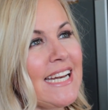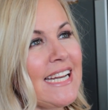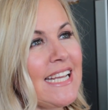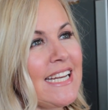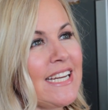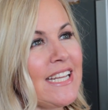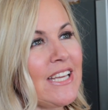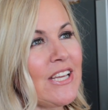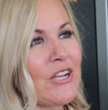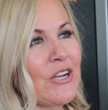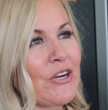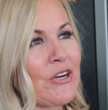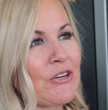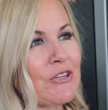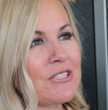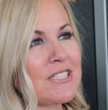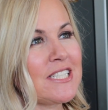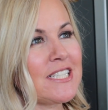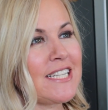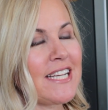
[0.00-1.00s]
here
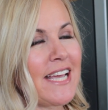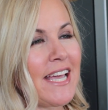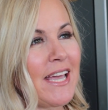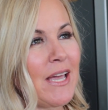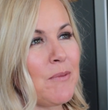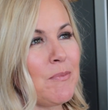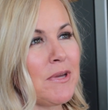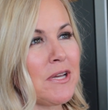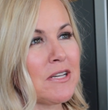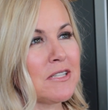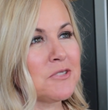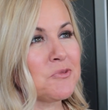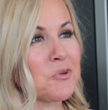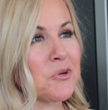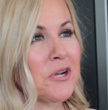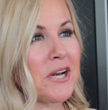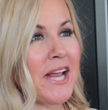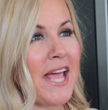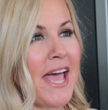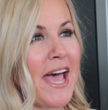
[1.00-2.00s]
today because we're gonna
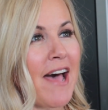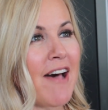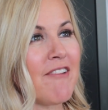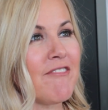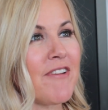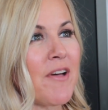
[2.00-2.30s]
have